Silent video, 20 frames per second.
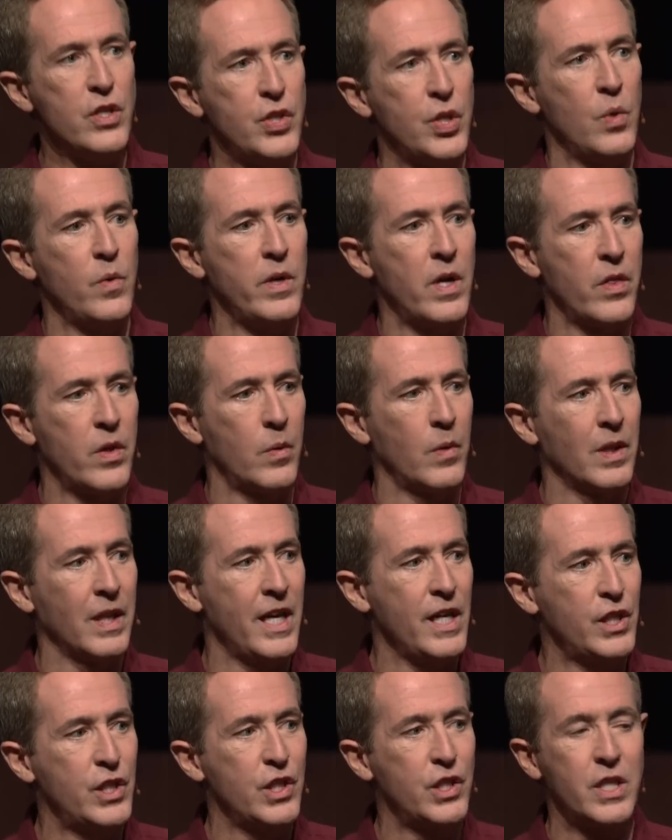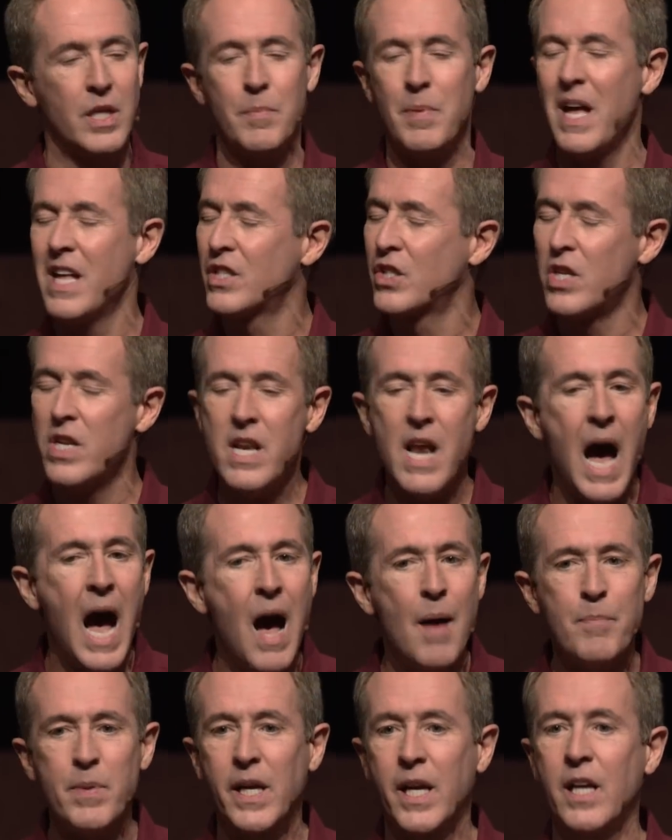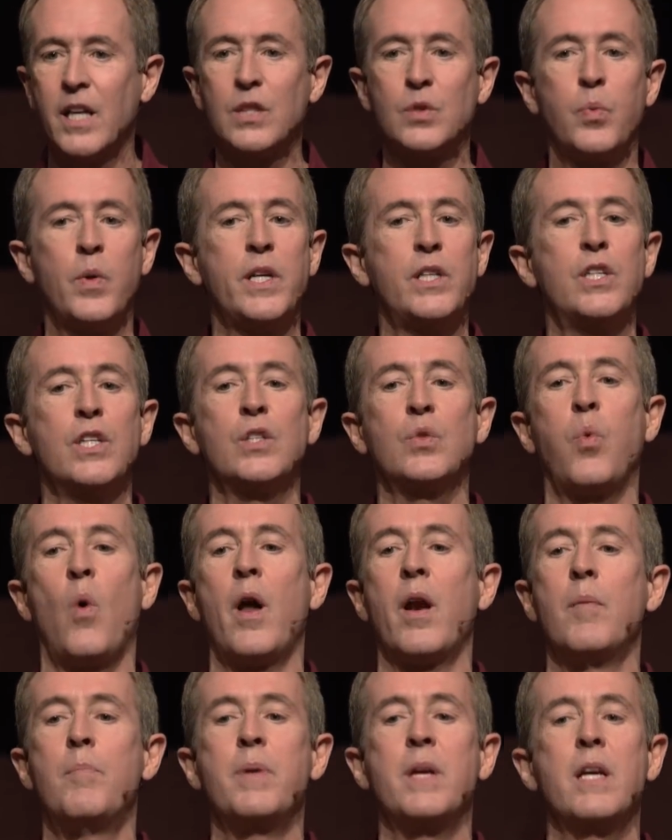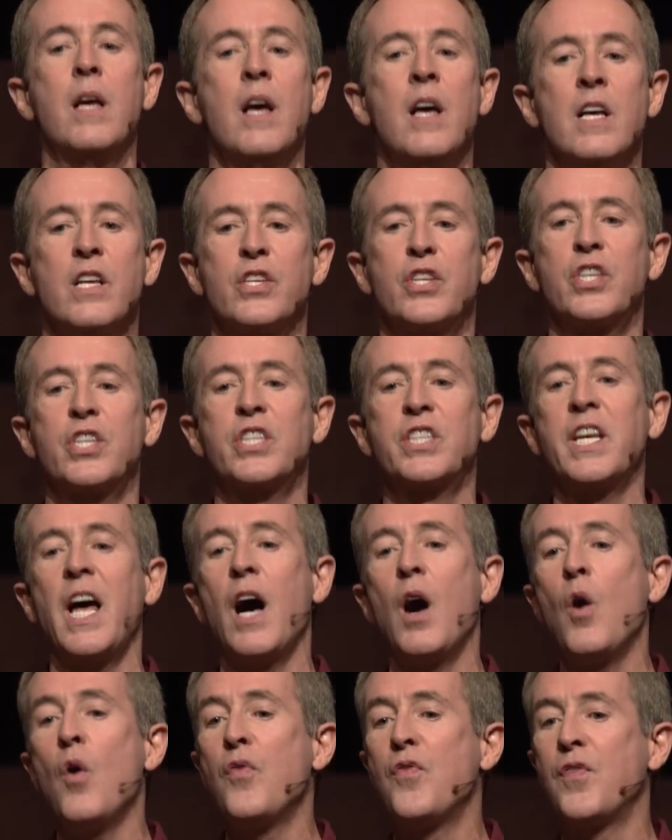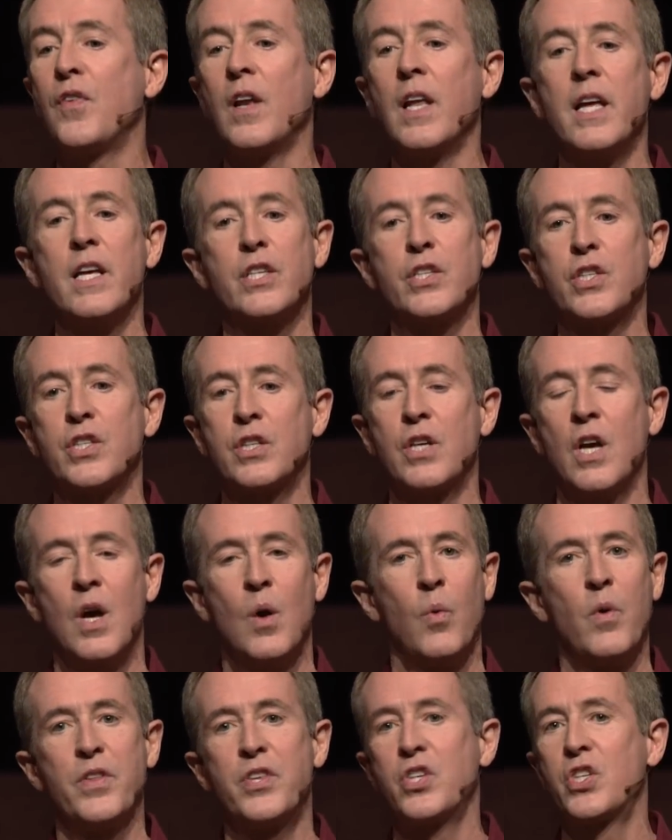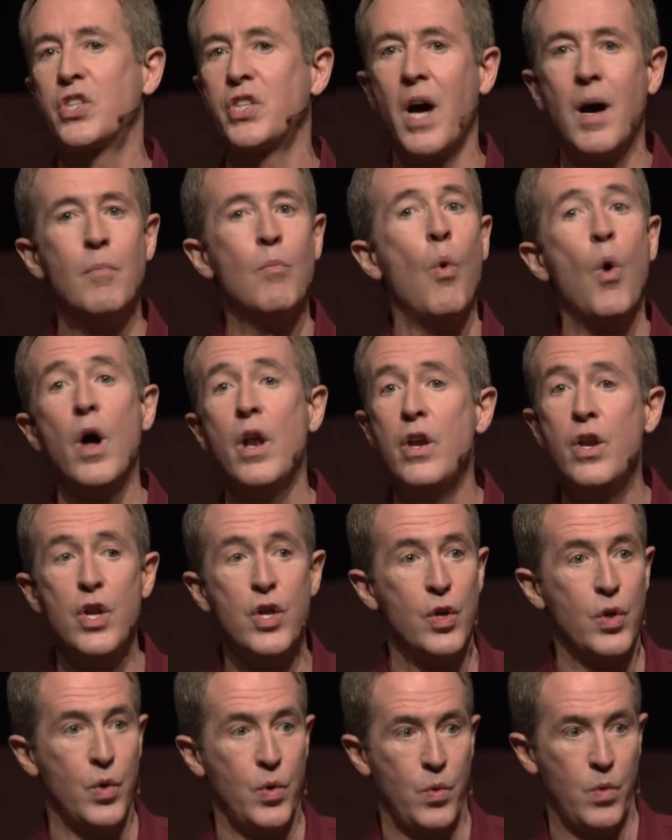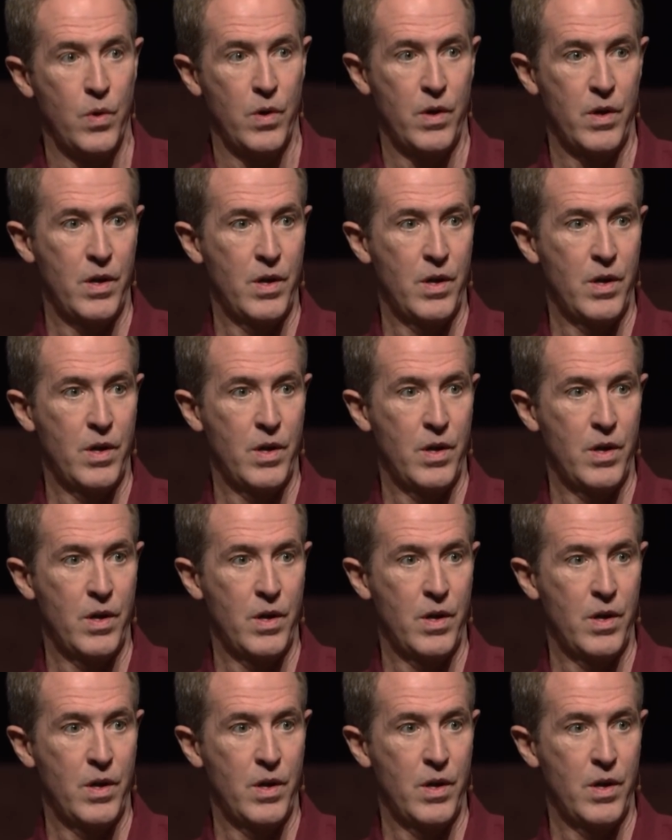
into another relationship? It's not because we just want to be selfless with someone new.